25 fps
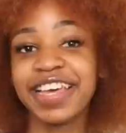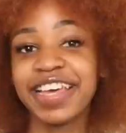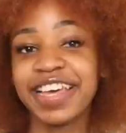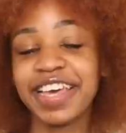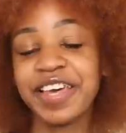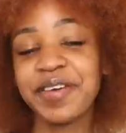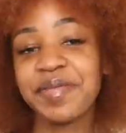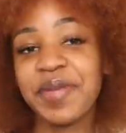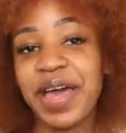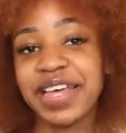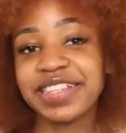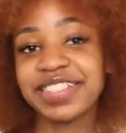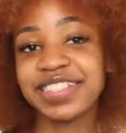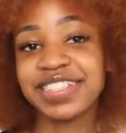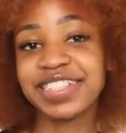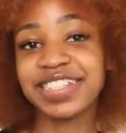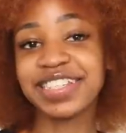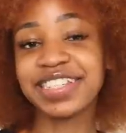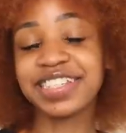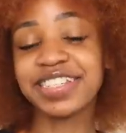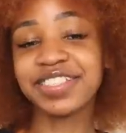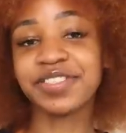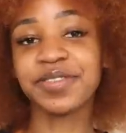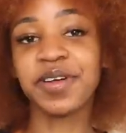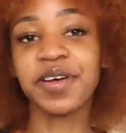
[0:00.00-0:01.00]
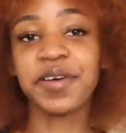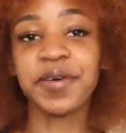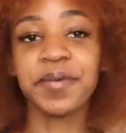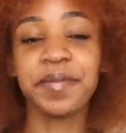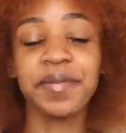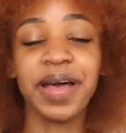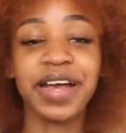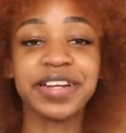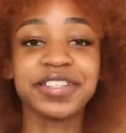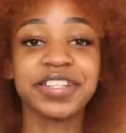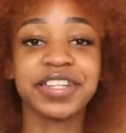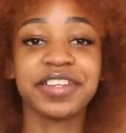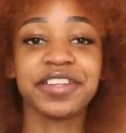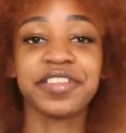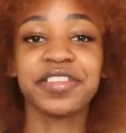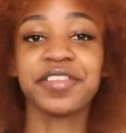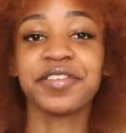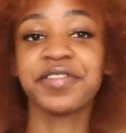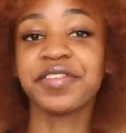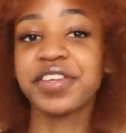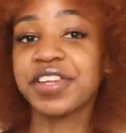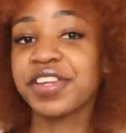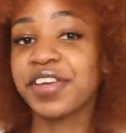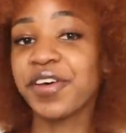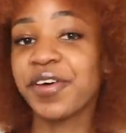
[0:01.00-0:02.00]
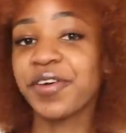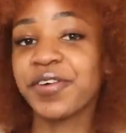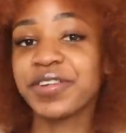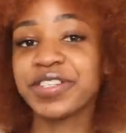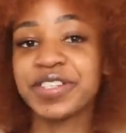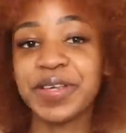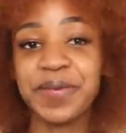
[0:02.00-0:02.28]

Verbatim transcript: Hey besties, welcome back to another video.